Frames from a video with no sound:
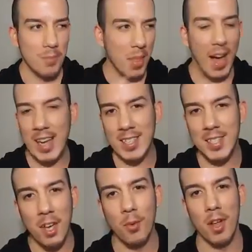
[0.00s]
I
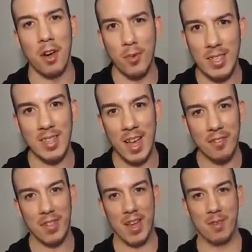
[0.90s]
still will always
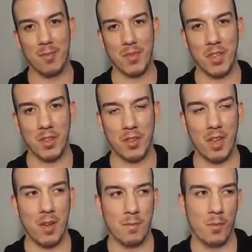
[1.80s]
love them.
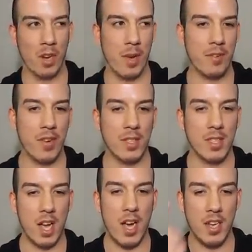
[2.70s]
One of my friends,
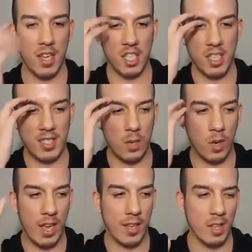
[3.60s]
Tanya, she said we're
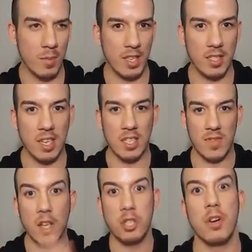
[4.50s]
like the
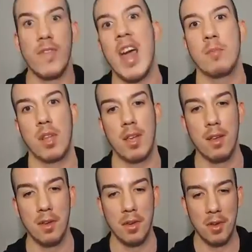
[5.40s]
dysfunctional family.
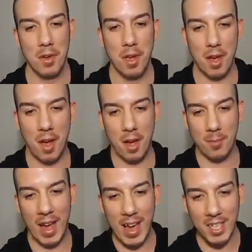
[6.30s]
Um,
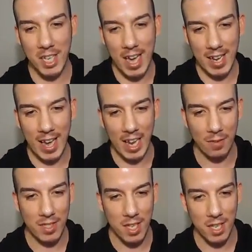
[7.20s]
Hi, Jet. I
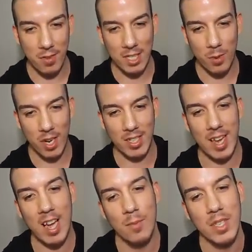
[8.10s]
love seeing you and spending
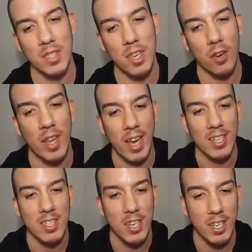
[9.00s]
time with you, and I
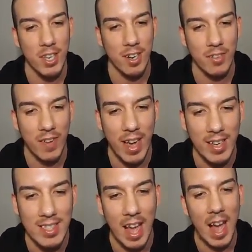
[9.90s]
took your
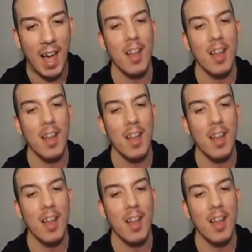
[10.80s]
advice. Ha!